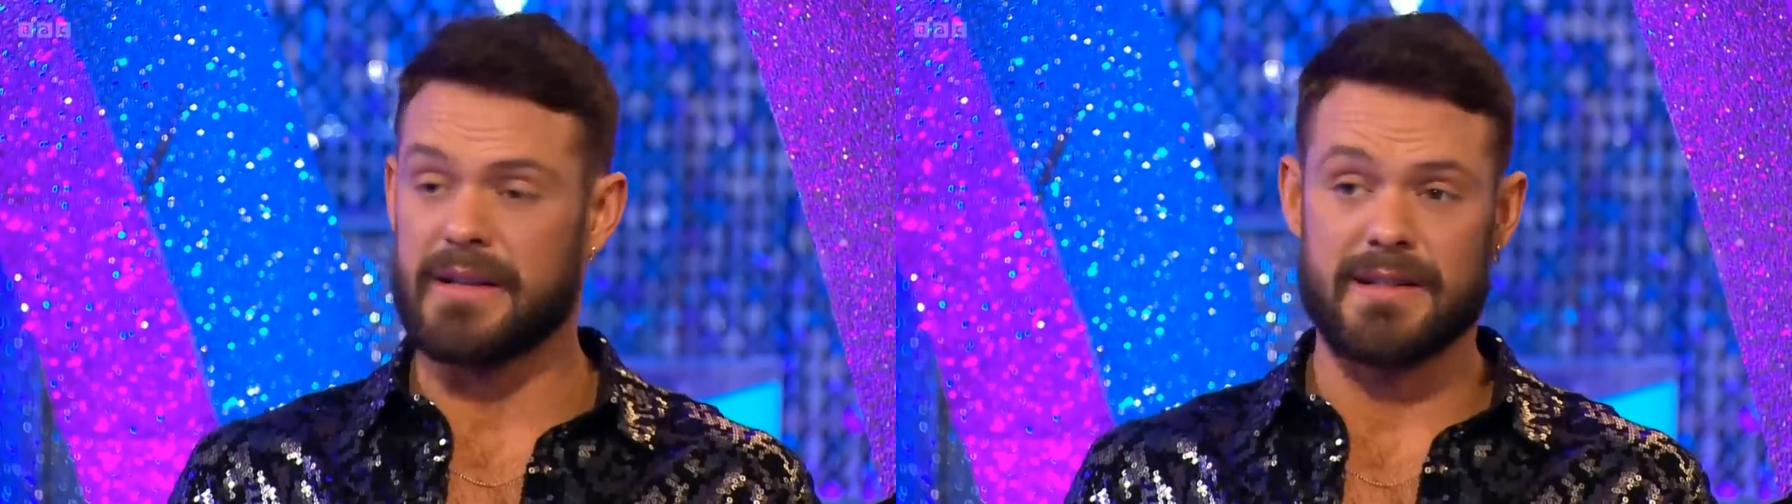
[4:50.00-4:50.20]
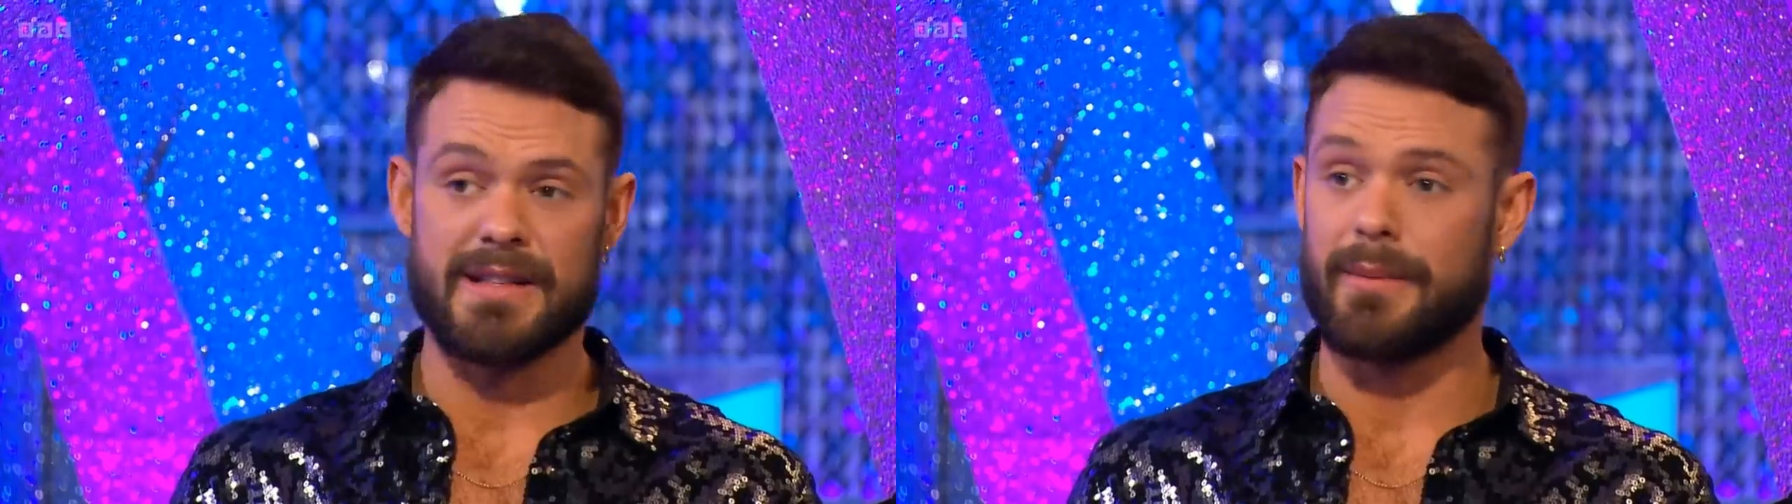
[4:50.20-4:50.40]

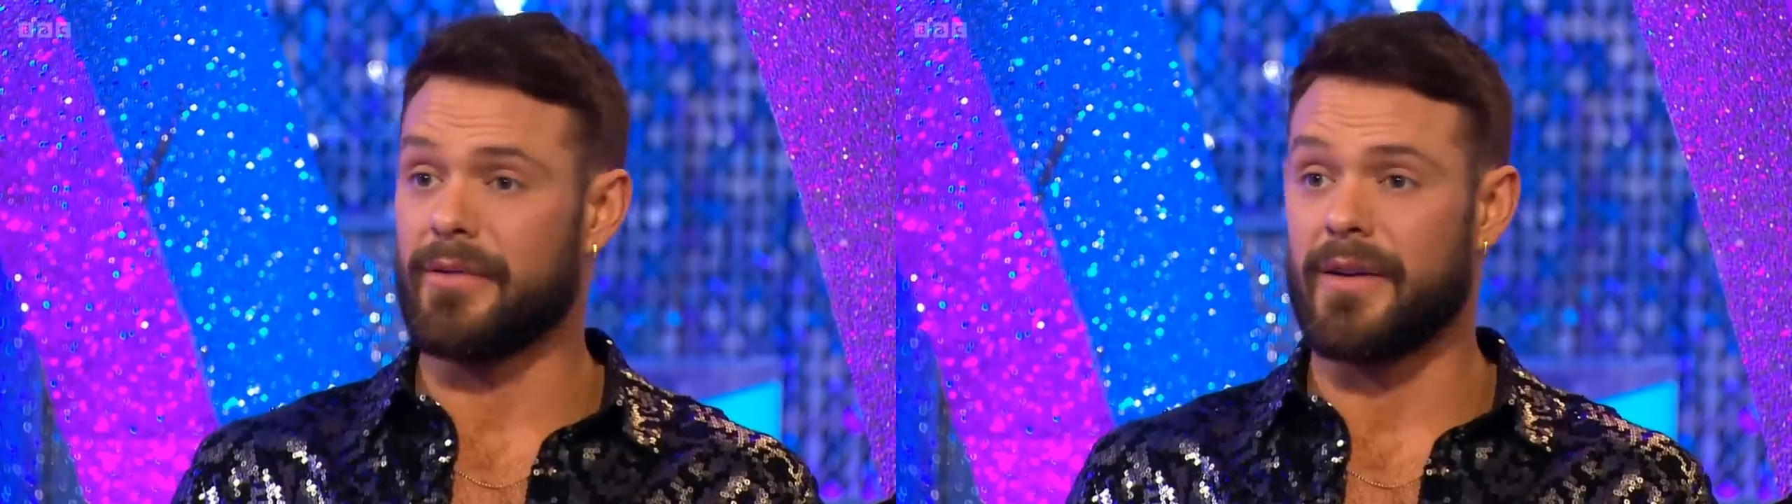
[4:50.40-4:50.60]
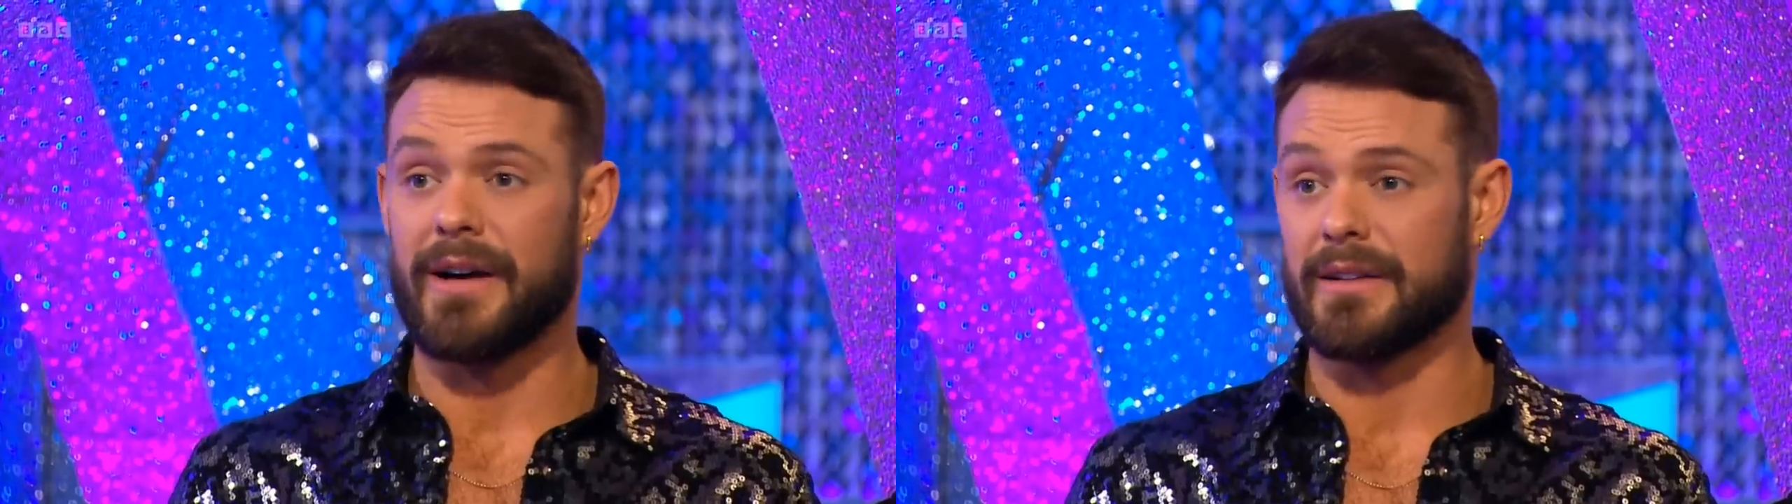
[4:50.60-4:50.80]
it's the
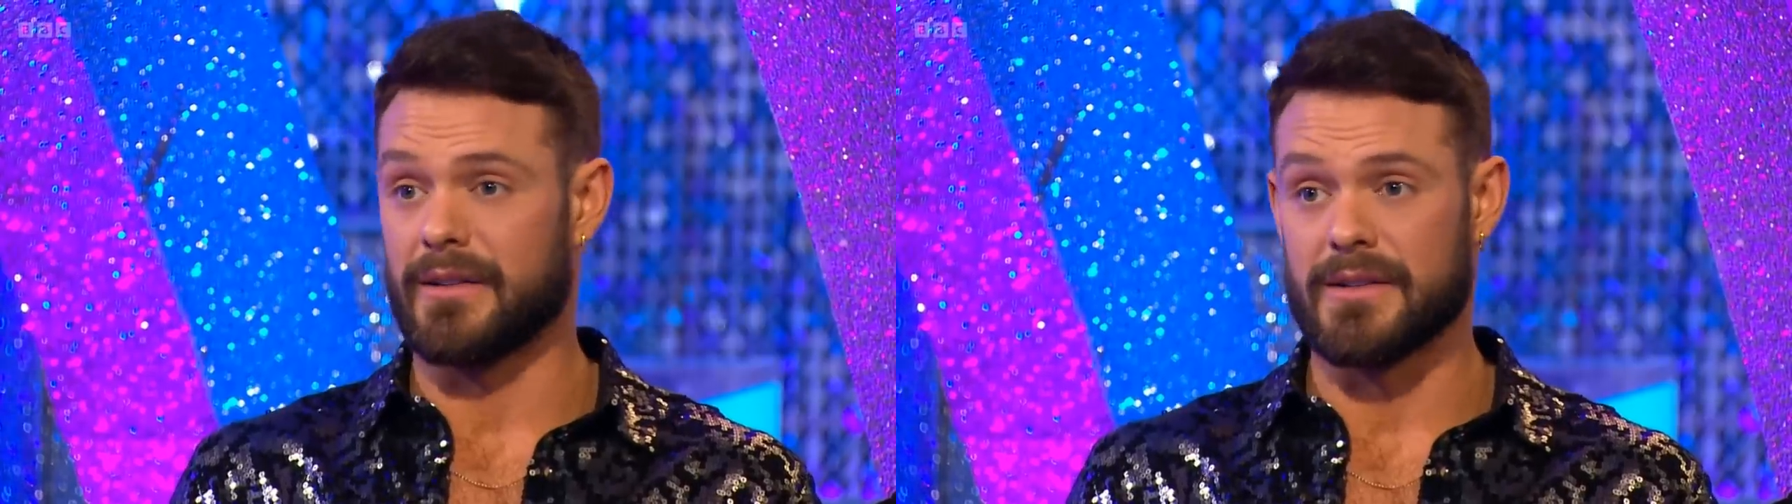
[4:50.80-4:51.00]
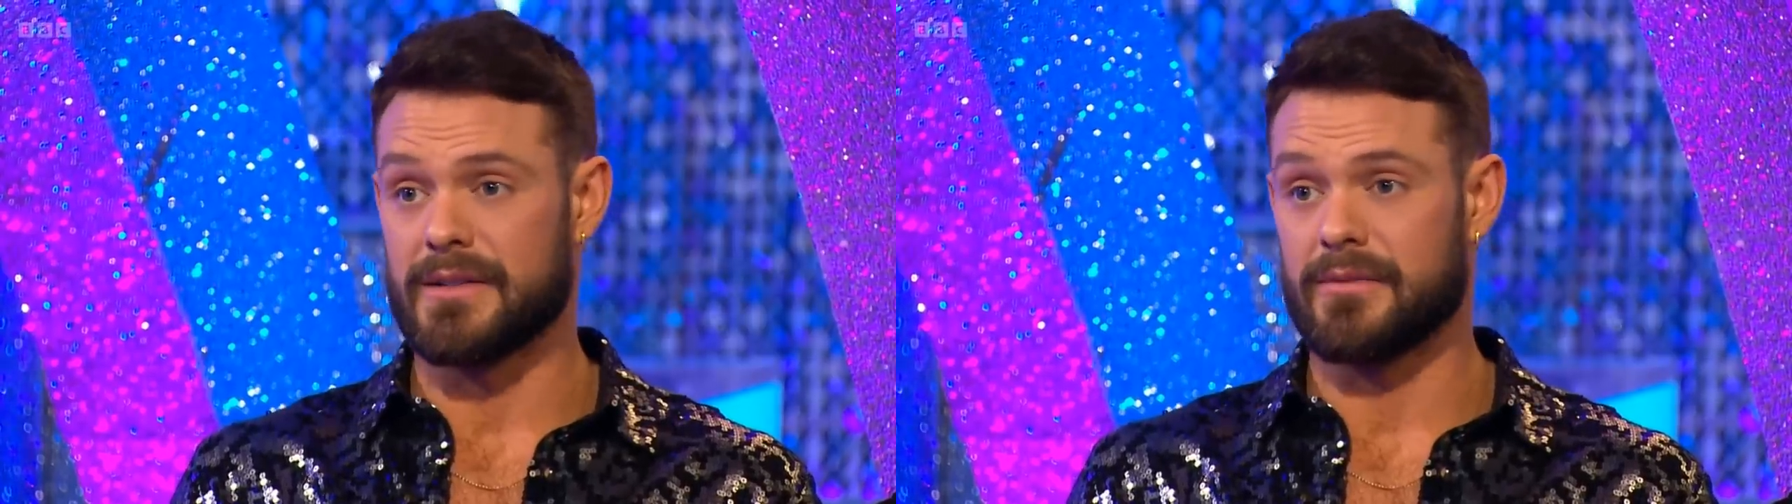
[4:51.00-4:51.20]

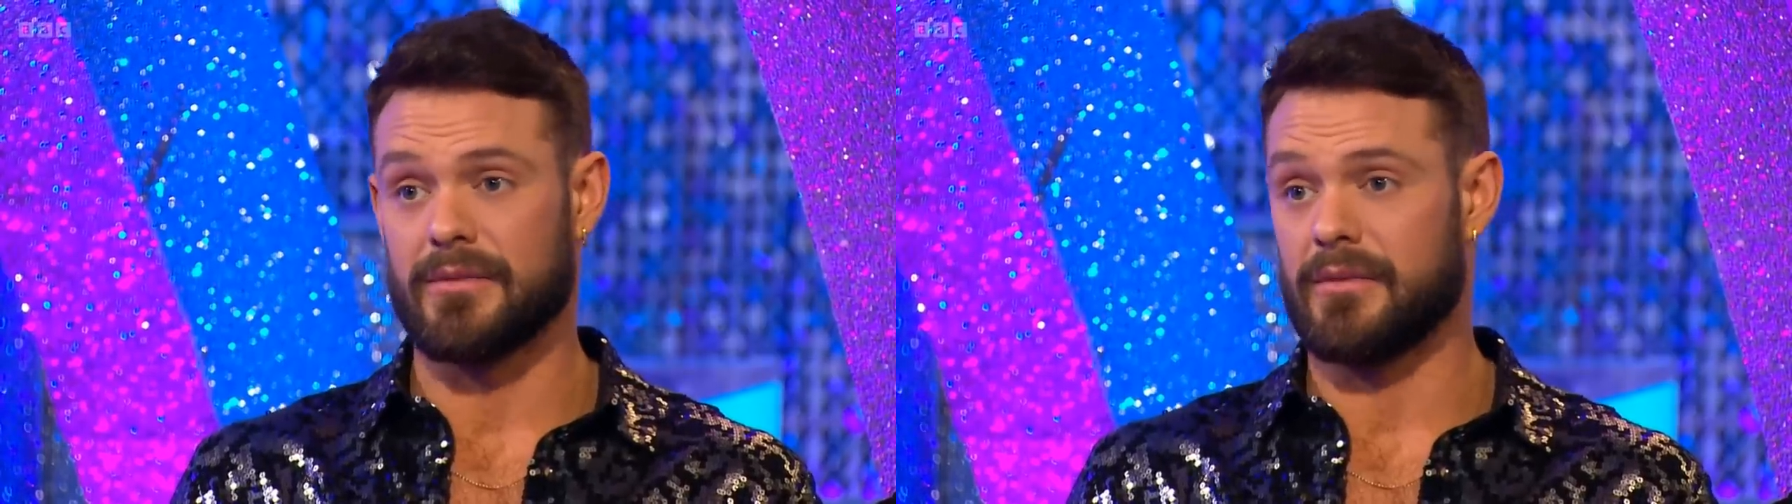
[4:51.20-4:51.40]
semi-finals,